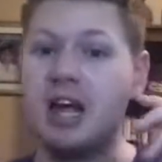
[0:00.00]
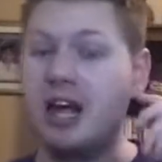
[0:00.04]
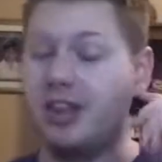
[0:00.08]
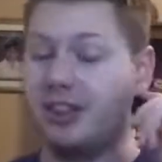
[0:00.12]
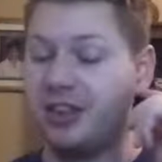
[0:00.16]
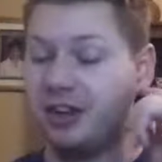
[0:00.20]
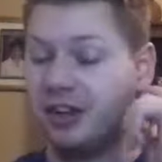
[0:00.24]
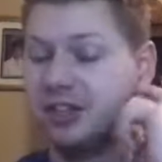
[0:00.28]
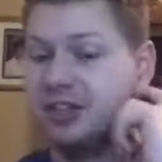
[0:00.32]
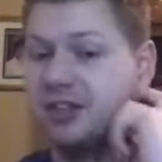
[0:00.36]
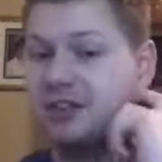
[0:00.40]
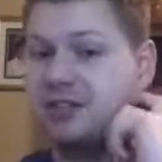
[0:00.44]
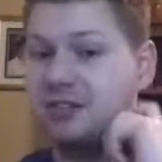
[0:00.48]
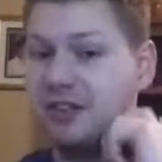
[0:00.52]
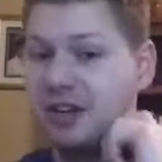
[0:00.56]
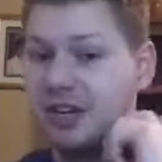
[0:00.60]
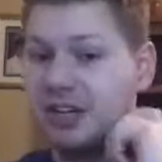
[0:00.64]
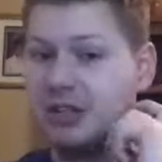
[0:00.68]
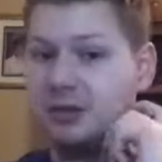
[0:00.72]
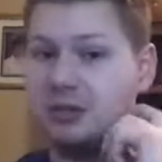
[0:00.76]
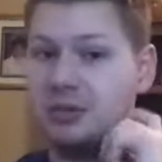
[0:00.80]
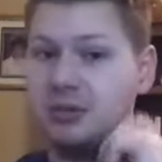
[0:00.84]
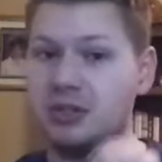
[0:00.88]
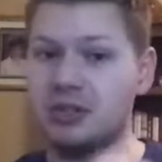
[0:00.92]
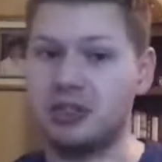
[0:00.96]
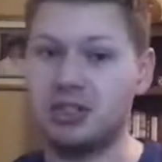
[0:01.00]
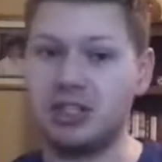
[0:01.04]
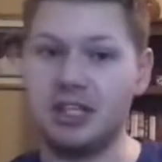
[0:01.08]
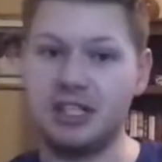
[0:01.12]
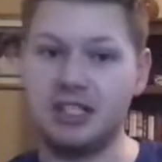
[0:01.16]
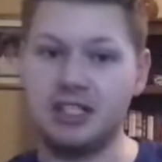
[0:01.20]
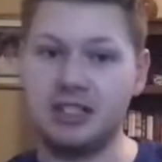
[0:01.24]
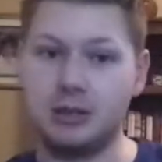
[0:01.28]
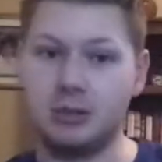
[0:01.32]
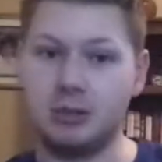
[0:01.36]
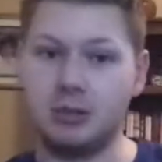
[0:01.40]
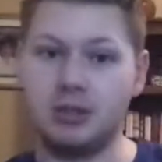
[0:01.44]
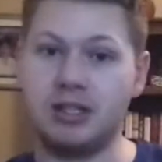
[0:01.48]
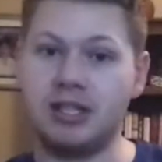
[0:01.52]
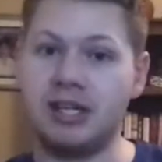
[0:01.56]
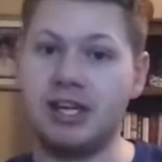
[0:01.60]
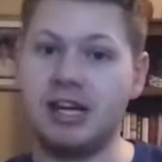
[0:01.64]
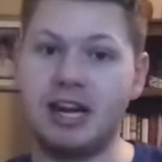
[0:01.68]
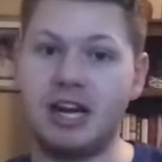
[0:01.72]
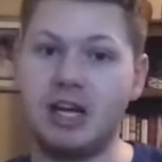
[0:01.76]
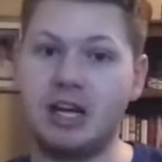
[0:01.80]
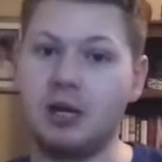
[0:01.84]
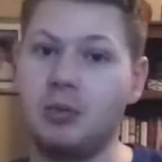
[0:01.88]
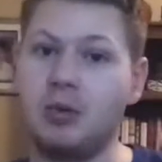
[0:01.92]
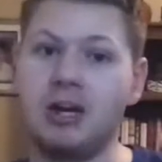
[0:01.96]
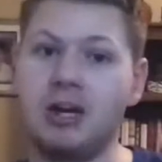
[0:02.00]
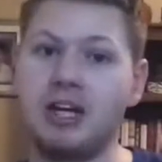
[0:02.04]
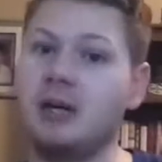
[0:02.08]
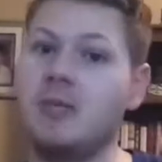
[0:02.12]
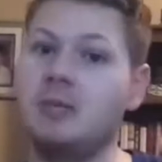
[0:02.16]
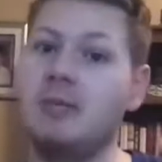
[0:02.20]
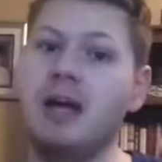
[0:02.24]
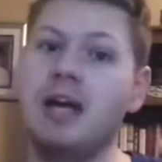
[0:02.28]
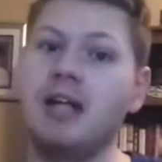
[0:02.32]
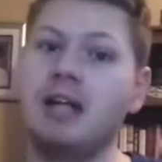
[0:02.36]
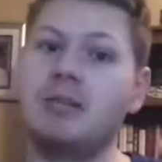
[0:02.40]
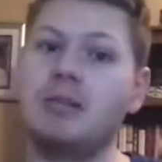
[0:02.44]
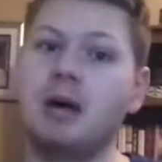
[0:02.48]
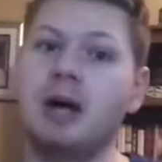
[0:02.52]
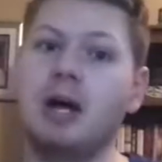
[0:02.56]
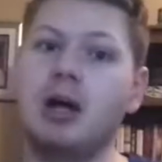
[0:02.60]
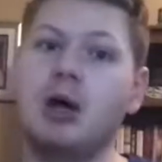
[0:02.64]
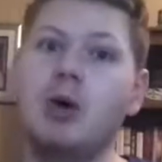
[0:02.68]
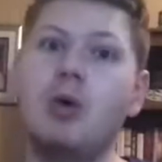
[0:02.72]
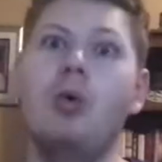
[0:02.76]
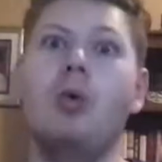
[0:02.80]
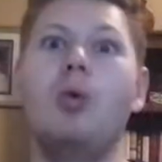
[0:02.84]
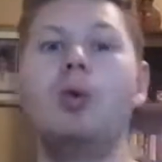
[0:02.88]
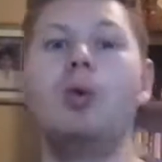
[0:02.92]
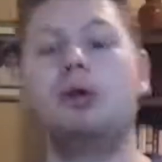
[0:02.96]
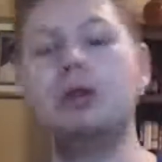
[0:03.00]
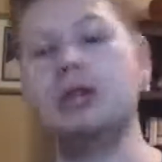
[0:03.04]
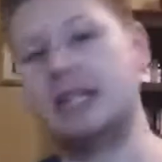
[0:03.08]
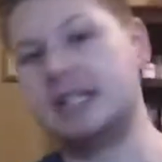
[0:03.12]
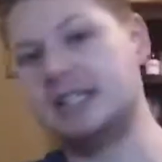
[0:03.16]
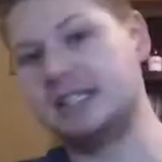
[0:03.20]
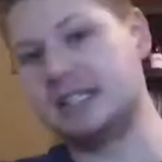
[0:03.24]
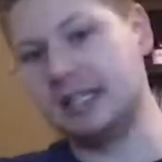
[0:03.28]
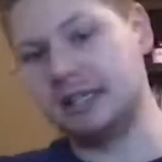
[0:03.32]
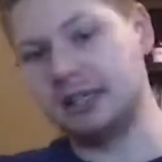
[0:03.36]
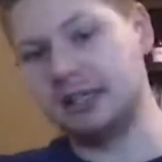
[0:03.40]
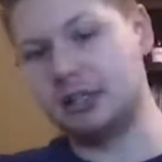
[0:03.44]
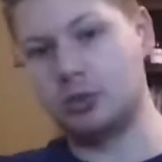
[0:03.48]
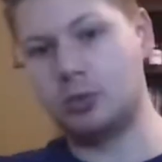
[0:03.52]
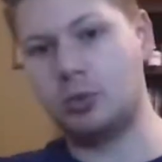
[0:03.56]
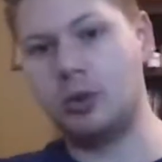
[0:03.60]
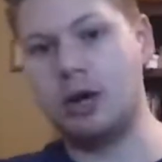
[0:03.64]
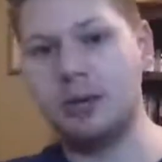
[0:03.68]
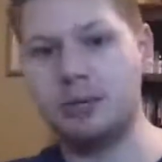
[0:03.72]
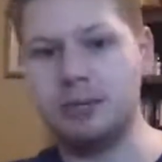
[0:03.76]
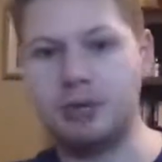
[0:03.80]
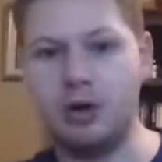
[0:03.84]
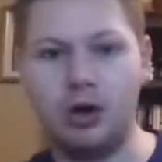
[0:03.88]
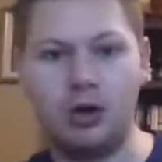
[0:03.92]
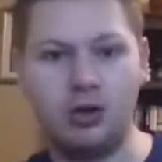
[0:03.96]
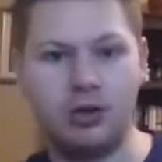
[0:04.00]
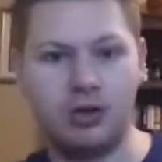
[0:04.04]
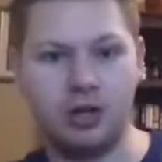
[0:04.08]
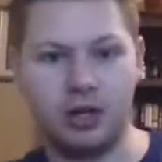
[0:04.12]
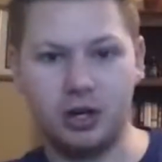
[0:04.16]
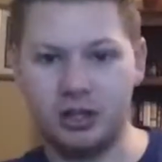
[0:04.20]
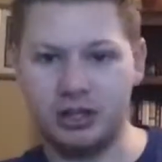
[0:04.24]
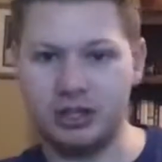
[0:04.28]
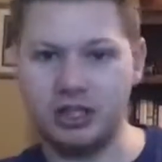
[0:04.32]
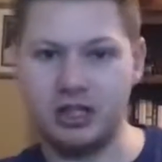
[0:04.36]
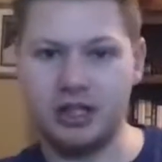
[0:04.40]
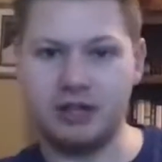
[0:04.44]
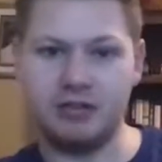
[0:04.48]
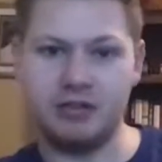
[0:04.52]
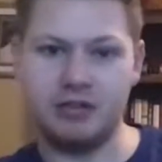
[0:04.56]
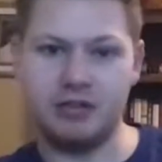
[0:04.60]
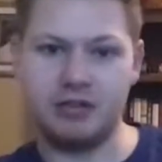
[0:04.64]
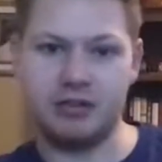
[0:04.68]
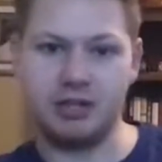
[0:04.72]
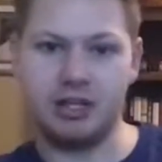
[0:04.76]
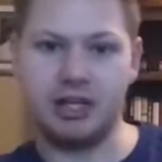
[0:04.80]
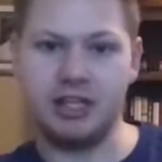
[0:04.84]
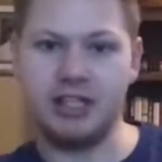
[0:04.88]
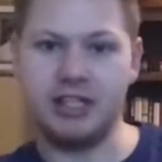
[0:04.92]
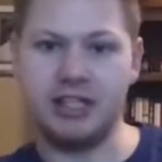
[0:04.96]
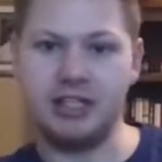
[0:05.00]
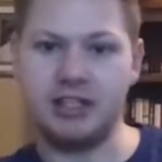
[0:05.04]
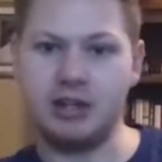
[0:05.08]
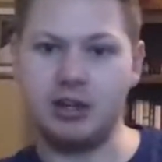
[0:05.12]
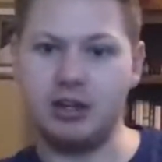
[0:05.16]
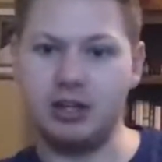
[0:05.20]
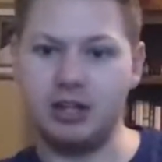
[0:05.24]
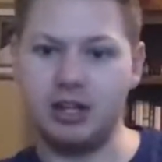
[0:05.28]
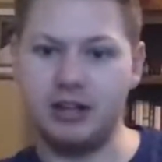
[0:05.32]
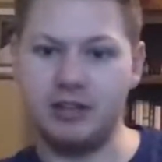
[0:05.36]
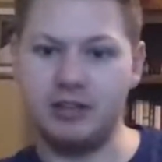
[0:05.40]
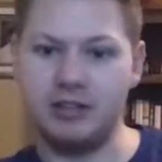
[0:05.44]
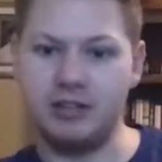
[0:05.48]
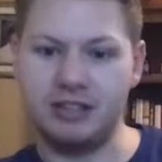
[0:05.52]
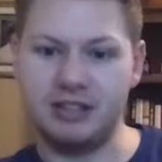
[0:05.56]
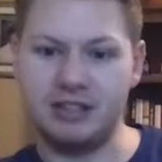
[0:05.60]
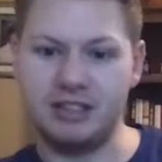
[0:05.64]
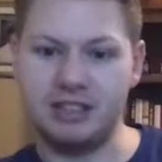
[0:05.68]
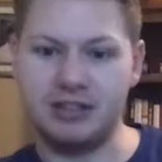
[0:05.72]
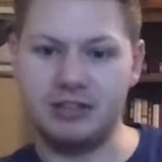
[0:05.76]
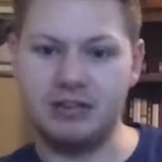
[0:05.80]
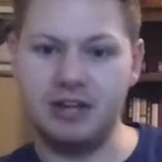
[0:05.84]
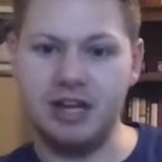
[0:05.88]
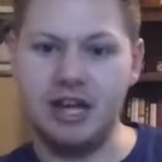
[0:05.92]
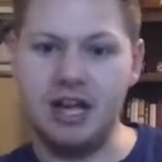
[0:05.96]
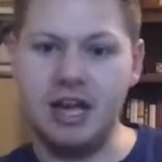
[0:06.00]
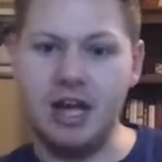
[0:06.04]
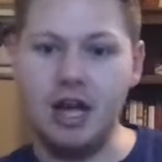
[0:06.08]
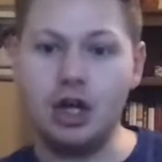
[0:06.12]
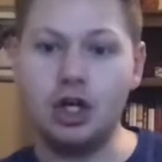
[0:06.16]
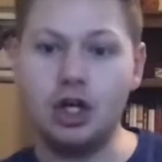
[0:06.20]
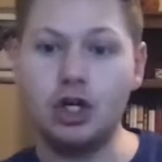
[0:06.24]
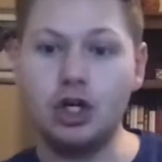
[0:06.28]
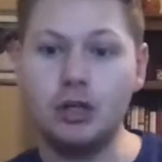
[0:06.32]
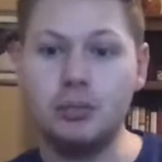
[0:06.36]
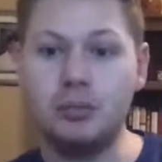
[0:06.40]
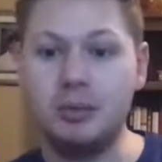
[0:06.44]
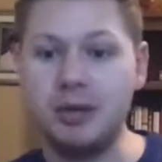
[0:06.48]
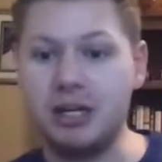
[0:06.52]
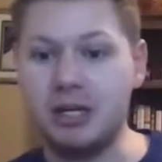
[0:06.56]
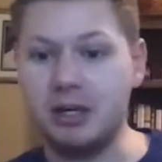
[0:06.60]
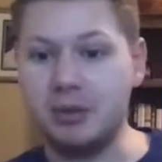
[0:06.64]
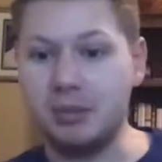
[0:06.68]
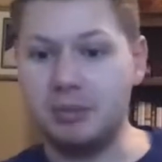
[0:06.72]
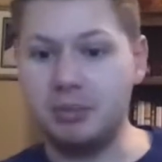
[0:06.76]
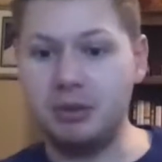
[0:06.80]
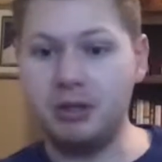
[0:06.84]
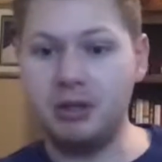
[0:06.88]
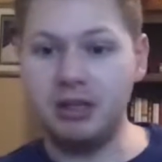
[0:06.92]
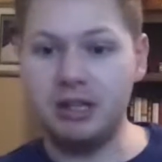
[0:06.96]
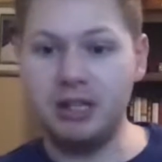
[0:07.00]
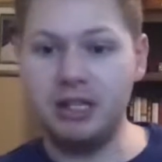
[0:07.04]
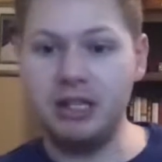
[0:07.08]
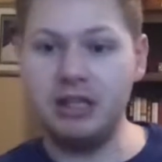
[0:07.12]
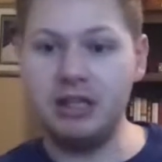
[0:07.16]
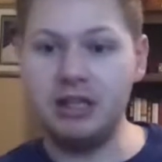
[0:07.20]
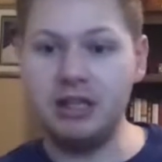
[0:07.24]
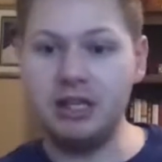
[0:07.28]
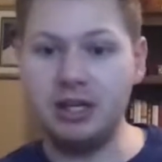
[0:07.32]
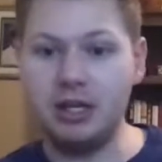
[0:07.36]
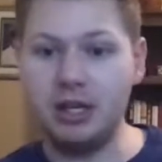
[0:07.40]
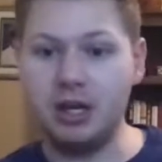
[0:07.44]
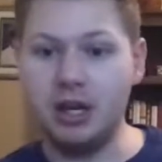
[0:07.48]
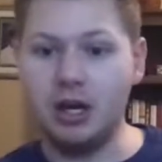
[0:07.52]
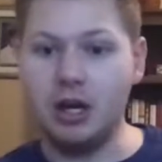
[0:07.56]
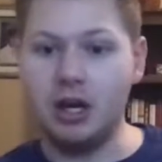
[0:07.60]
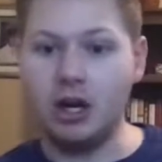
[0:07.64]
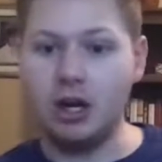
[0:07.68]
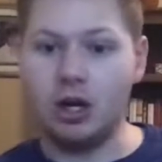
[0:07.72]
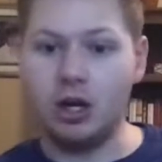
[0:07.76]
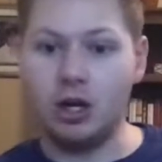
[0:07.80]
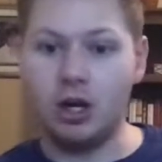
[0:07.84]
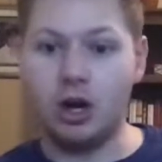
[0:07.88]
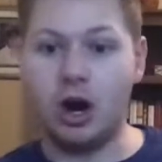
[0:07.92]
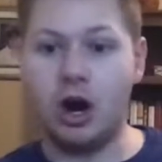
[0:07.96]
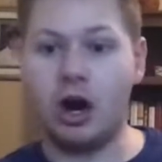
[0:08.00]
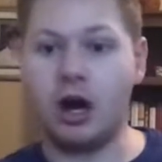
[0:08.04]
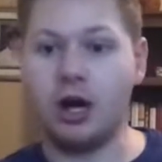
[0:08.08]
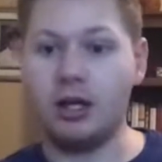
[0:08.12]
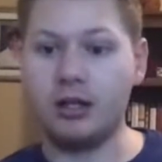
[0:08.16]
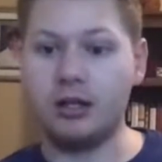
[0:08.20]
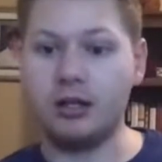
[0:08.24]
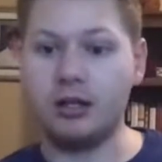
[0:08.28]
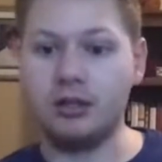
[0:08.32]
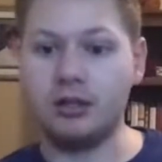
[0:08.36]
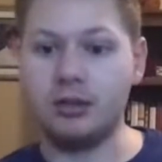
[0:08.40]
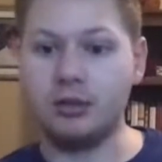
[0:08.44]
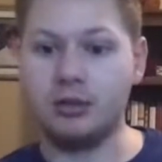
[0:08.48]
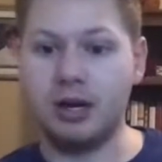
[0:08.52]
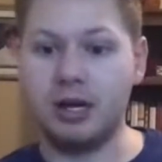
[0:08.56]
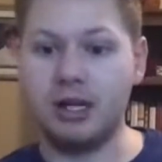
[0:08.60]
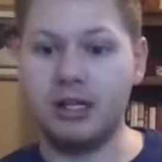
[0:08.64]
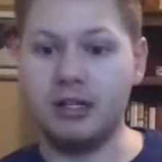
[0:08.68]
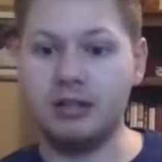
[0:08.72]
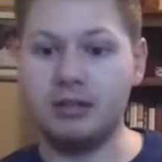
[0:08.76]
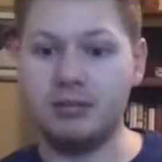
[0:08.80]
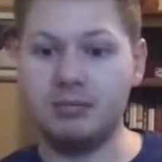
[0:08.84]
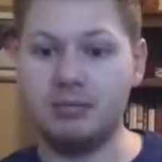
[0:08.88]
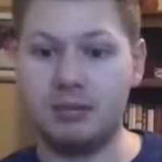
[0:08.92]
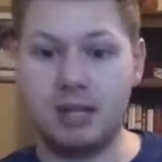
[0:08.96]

There's a very real chance that one day I can wake up and my whole LinkedIn is wiped, all the content I've ever created and all that fun stuff could be completely gone, right?